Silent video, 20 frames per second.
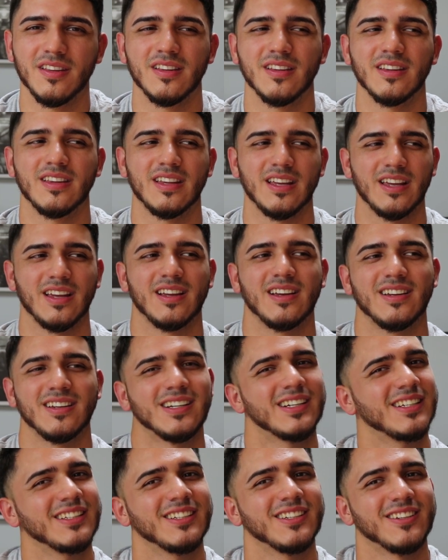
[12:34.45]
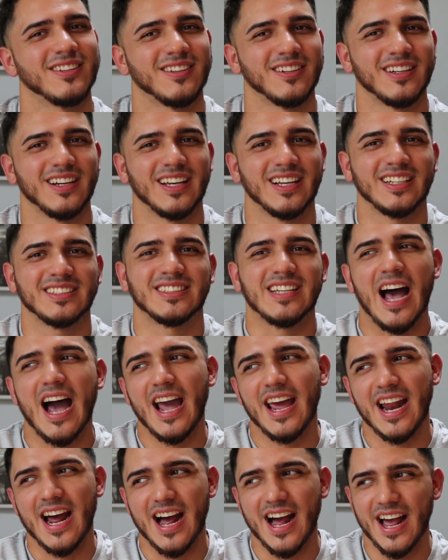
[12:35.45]
like you know like side
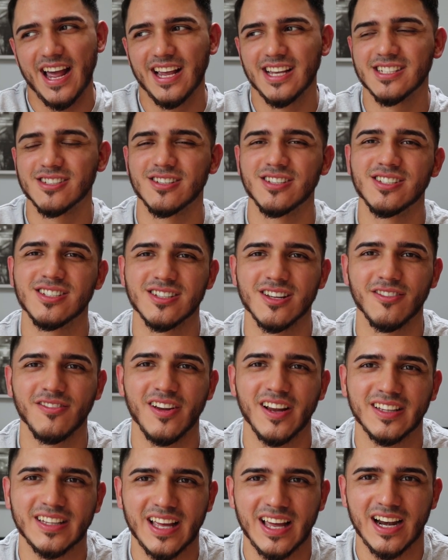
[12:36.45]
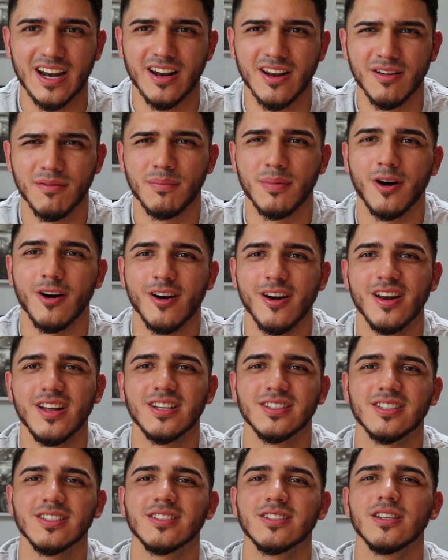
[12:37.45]
eyes and stuff like that. I love parties
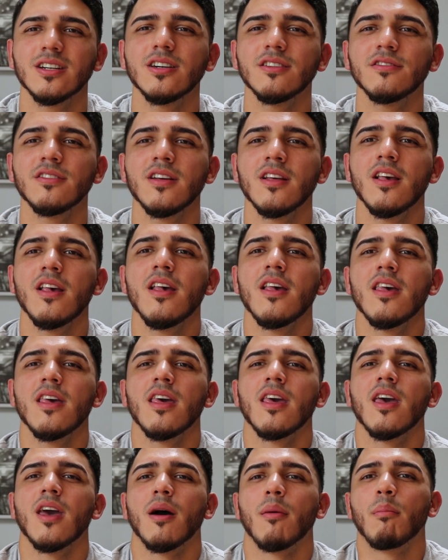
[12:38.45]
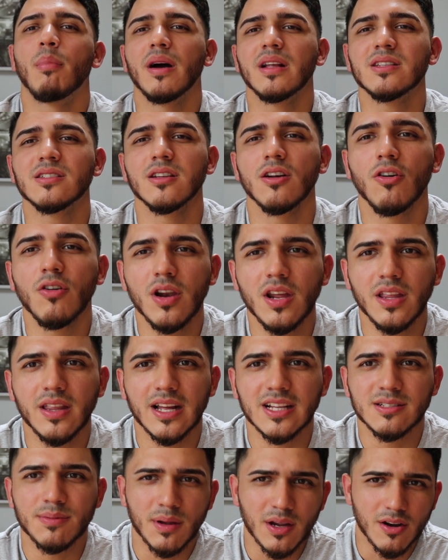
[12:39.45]
and stuff. But slowly
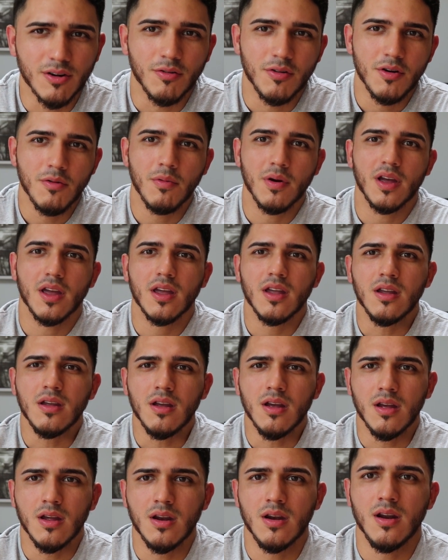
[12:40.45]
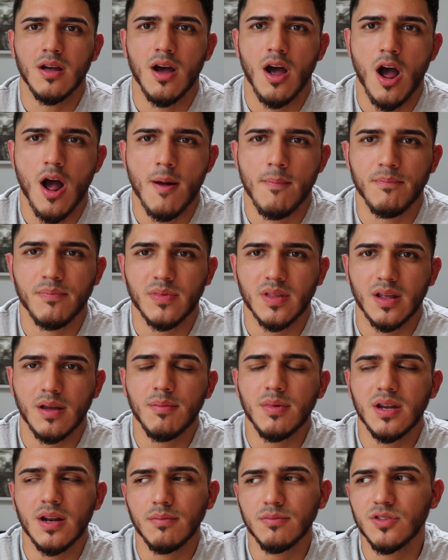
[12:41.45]
that's been going away and uh, I
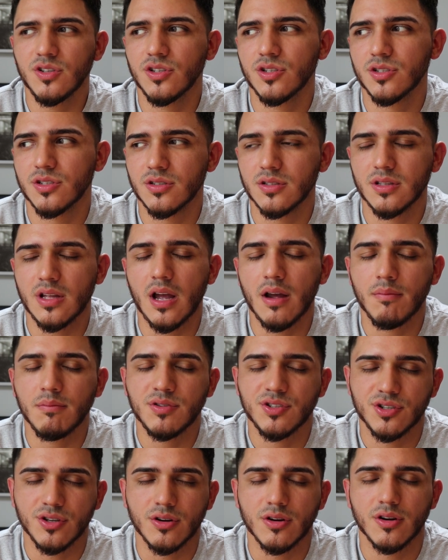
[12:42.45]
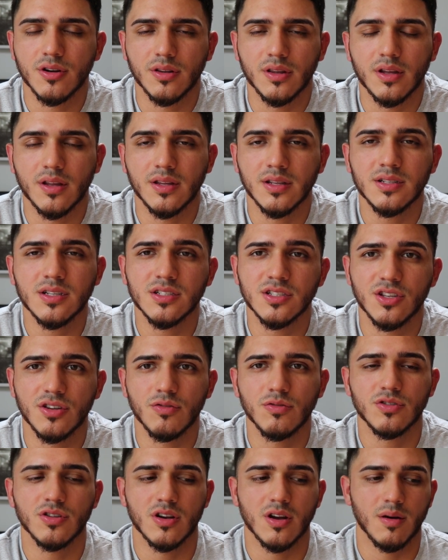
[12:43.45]
mean I'm just I'm sure that this is new
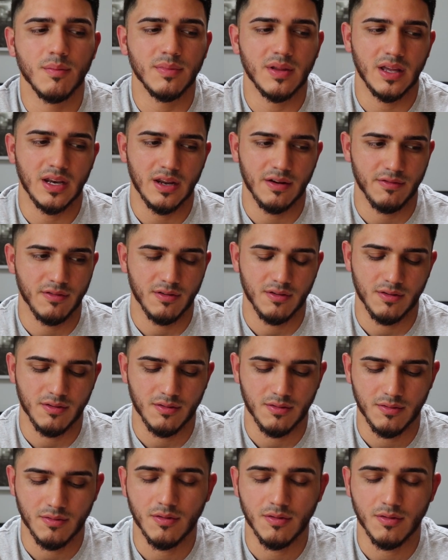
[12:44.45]
to them. They never